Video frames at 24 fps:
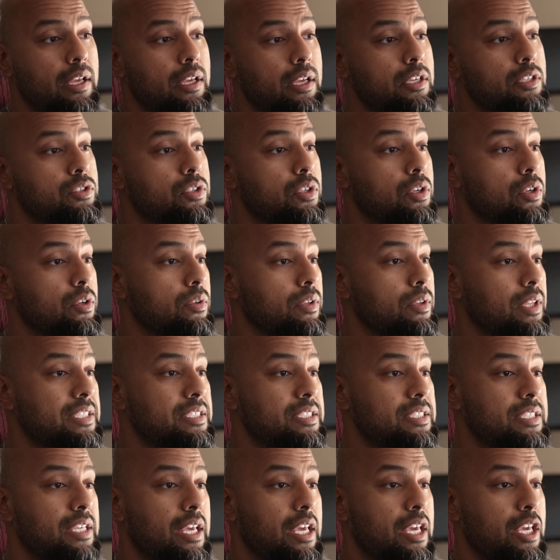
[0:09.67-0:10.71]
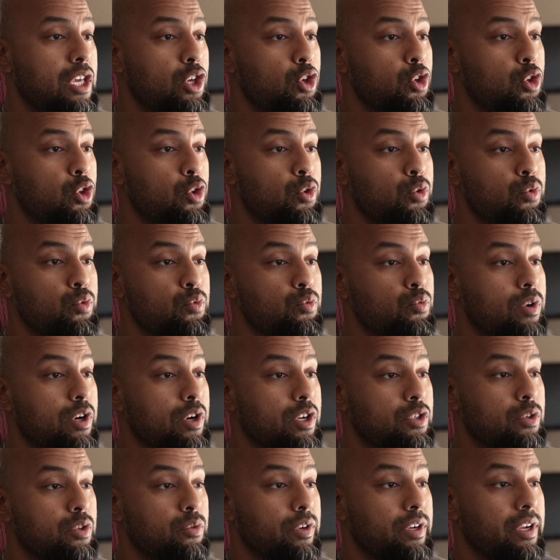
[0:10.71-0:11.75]
So let's say you
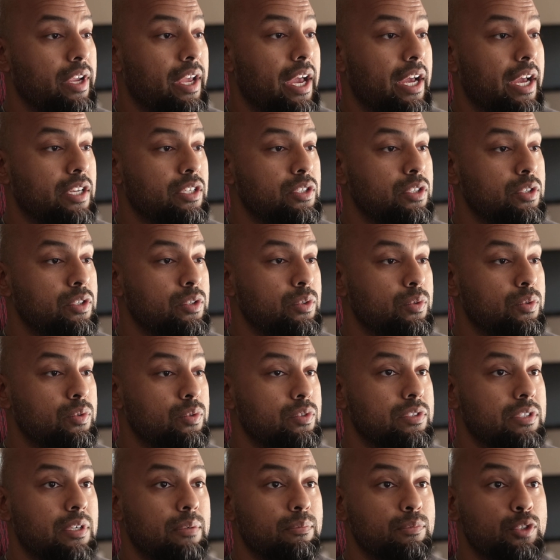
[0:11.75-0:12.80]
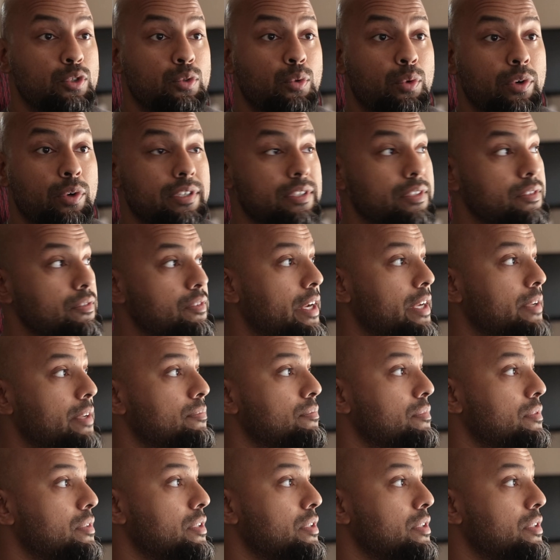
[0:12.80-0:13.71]
want to react to some short, right?